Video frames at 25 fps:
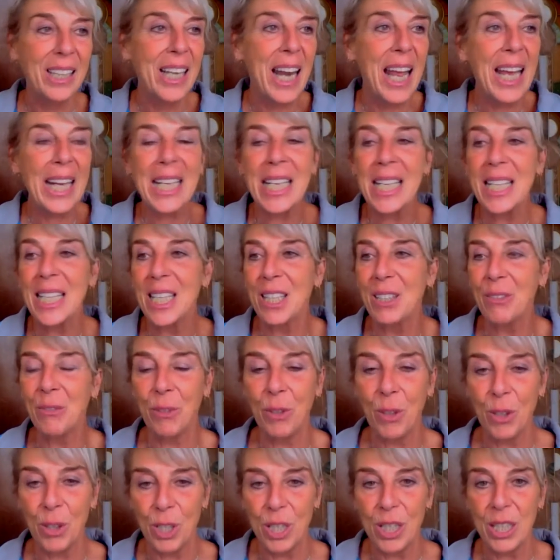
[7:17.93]
Lacatis
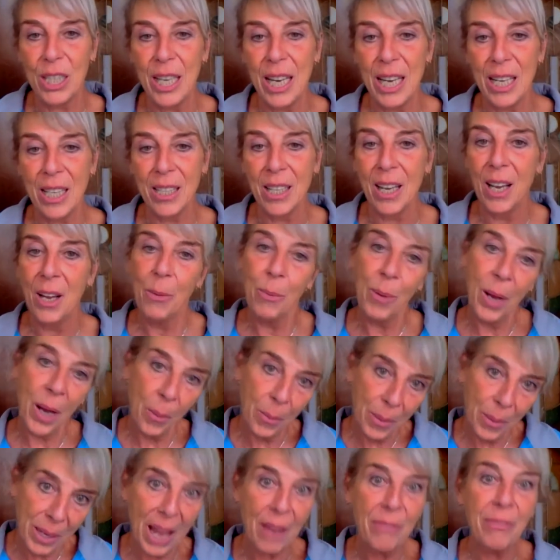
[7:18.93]
for all snakes. Well,
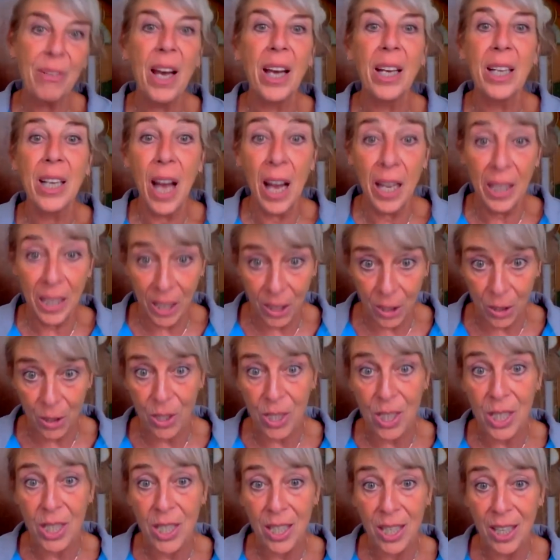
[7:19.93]
we have
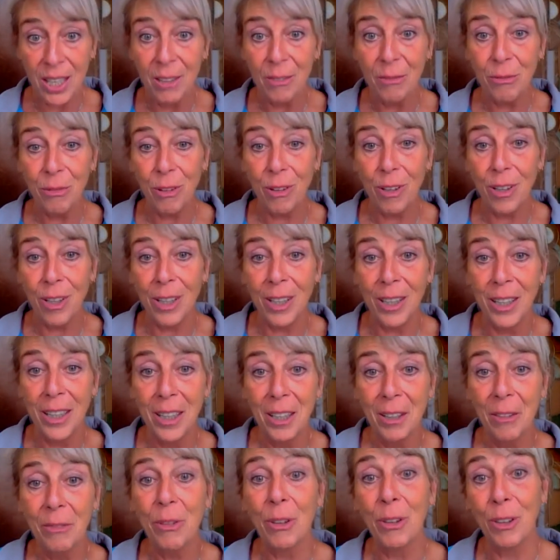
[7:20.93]
agaricus for
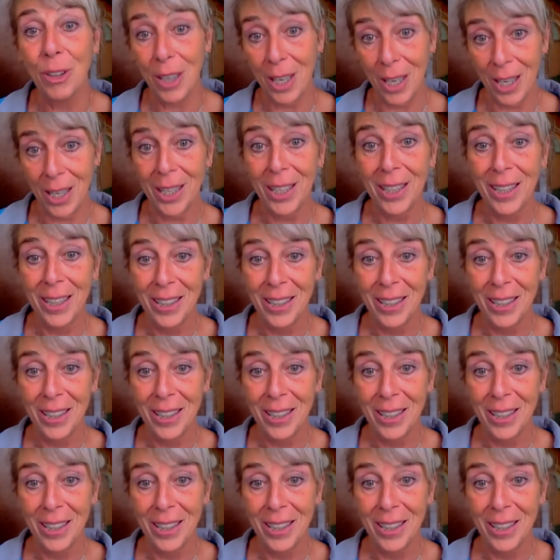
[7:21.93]
fungi.